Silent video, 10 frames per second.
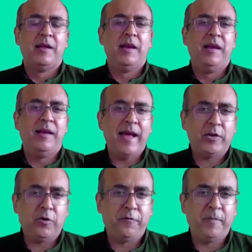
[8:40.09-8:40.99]

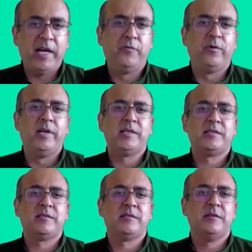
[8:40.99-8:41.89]
lack of
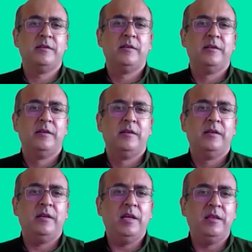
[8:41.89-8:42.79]
mindfulness
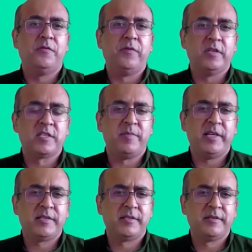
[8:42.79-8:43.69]
in the first
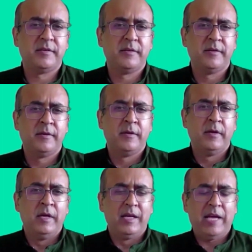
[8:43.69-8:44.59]
place?
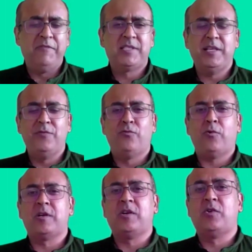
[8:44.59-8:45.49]
Can you see
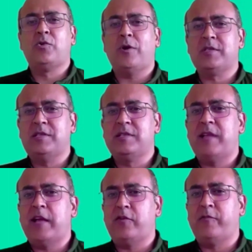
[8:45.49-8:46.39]
what causes
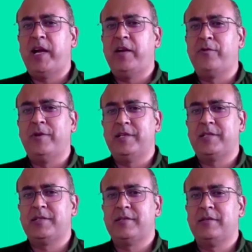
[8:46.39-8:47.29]
lack of
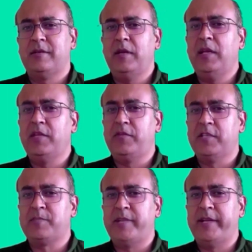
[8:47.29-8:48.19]
mindfulness in the
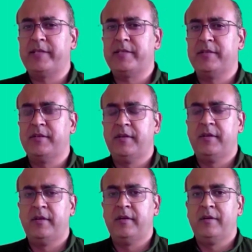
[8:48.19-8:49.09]
first place?
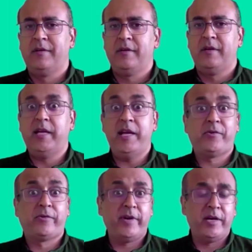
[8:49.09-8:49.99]
Get
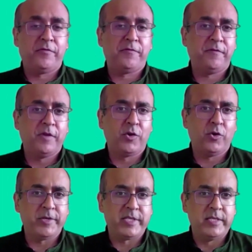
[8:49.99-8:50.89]
rid of the
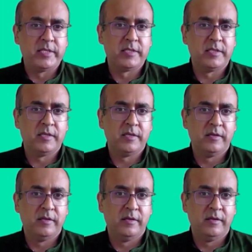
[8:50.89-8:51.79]
causes
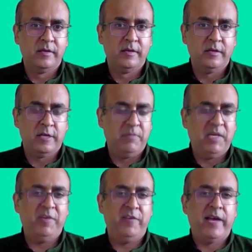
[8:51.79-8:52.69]
and
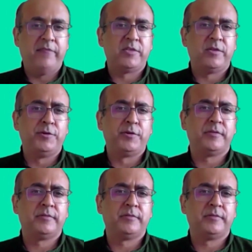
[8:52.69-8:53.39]
maybe we'll have a solution.